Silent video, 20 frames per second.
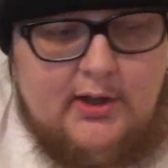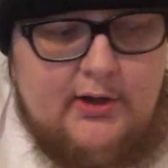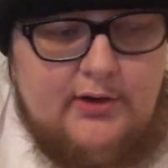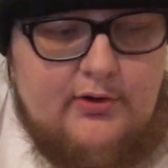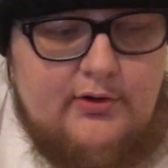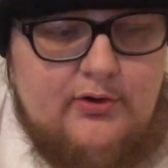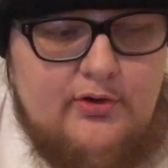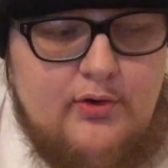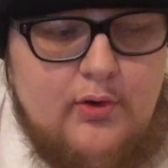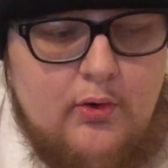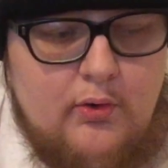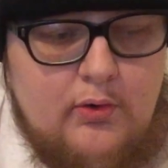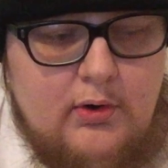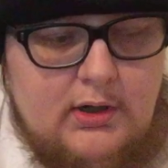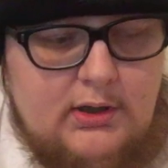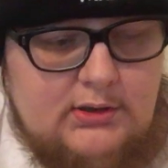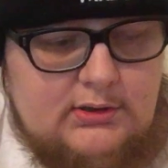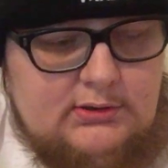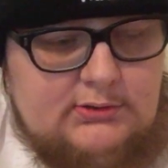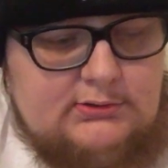
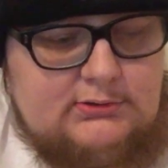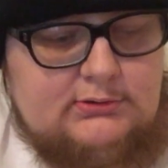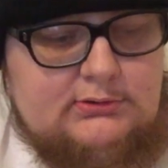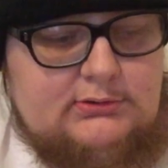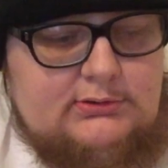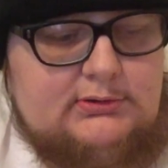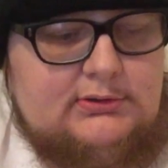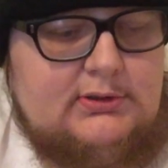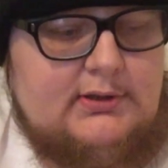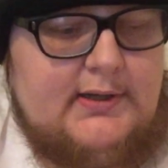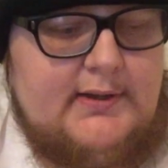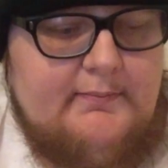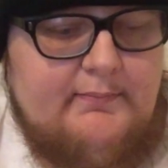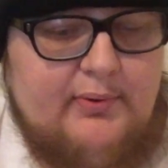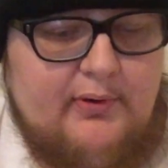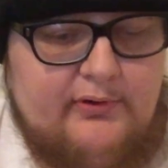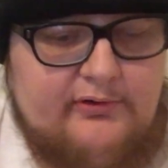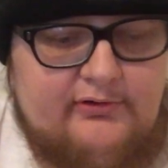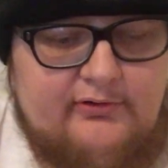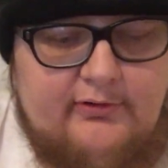no
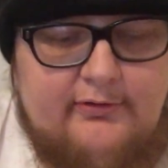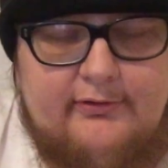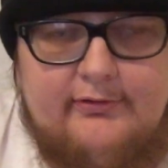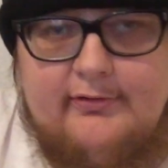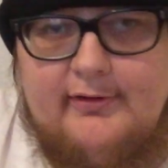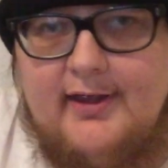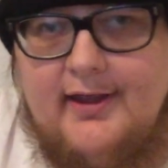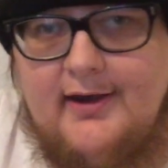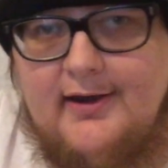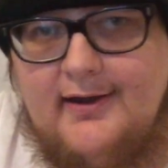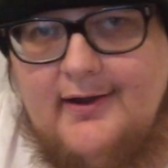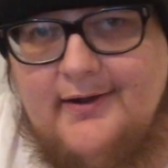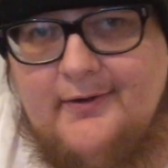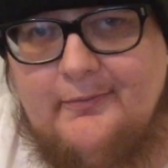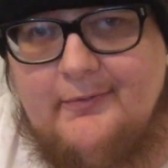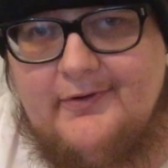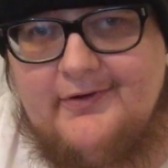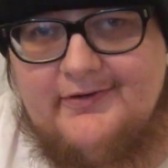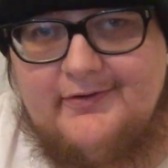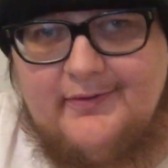imposters in here
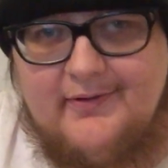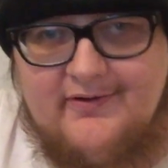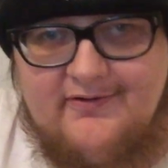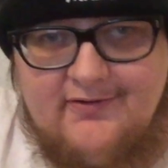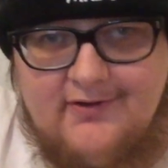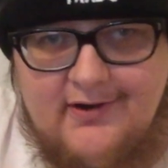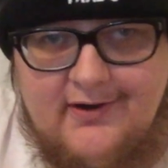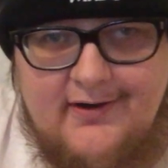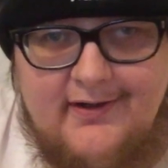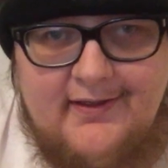whatsoever.